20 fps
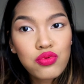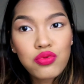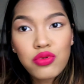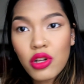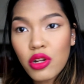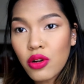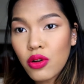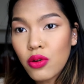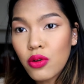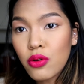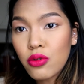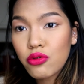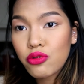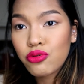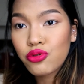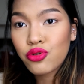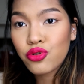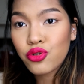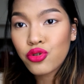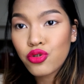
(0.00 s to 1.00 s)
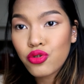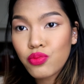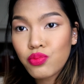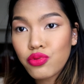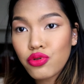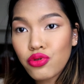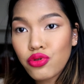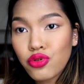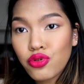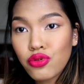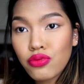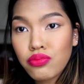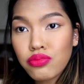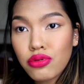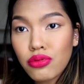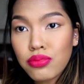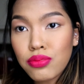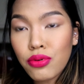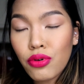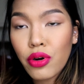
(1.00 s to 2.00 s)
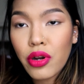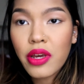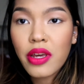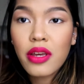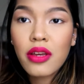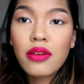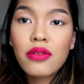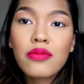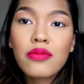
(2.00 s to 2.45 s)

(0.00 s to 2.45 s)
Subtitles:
It looks super bright.